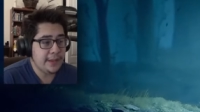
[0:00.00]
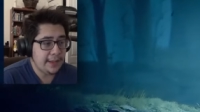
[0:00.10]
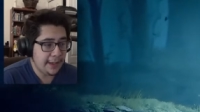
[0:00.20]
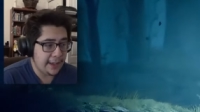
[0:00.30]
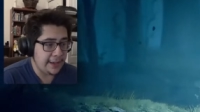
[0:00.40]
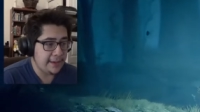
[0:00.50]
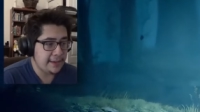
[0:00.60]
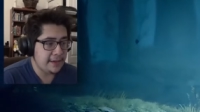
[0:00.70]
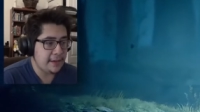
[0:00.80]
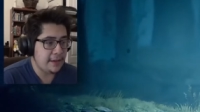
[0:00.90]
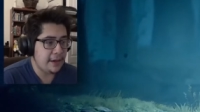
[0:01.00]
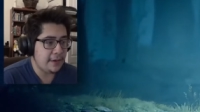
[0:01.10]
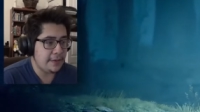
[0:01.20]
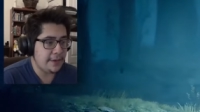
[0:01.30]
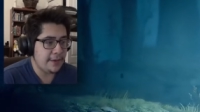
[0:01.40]
Okay.
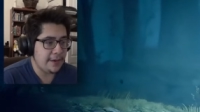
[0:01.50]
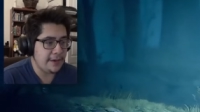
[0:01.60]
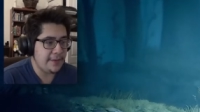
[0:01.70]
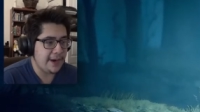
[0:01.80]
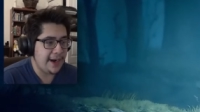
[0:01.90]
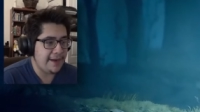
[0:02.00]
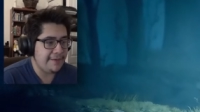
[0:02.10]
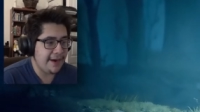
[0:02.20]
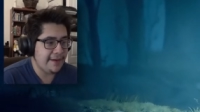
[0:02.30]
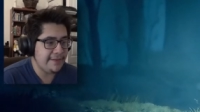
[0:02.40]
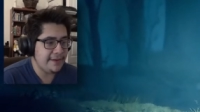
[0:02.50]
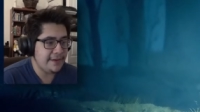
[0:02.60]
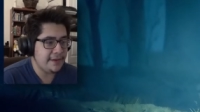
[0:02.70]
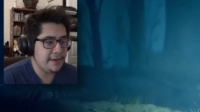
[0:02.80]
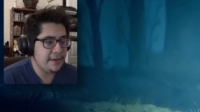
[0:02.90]
Oh, you want a high five?
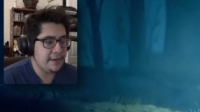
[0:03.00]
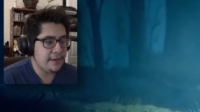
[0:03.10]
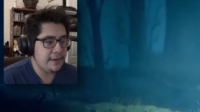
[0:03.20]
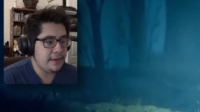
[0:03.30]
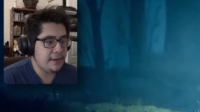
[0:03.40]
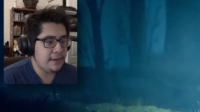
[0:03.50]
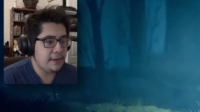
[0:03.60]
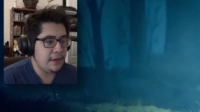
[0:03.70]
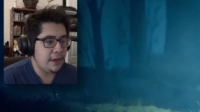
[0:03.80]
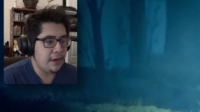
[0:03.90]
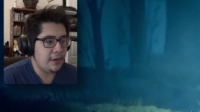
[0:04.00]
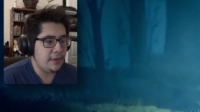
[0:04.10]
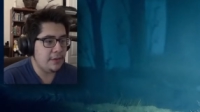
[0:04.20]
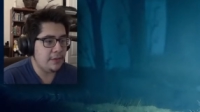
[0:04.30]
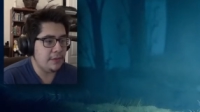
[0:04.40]

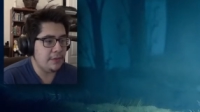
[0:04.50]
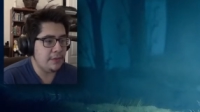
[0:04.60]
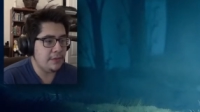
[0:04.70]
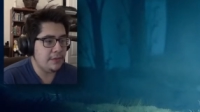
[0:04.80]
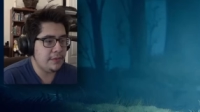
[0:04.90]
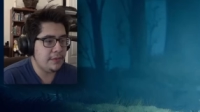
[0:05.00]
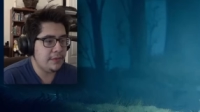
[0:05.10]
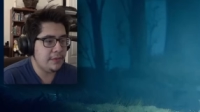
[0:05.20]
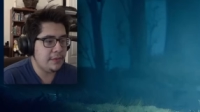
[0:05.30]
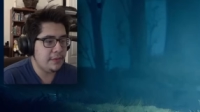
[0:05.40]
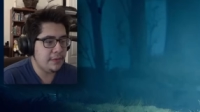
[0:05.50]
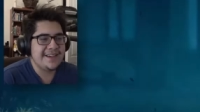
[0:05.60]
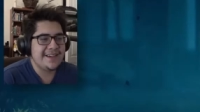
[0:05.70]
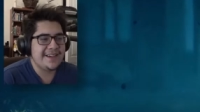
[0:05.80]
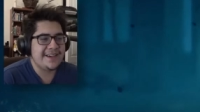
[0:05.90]
Oh.
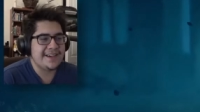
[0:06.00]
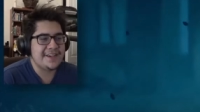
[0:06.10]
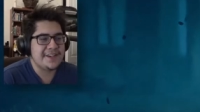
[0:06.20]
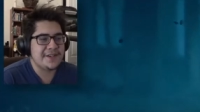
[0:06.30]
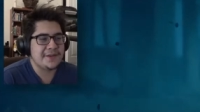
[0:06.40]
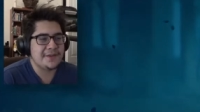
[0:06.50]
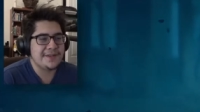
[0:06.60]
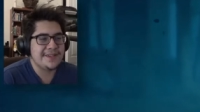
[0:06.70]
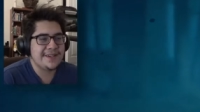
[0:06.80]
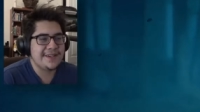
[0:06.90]
Ah, shoot.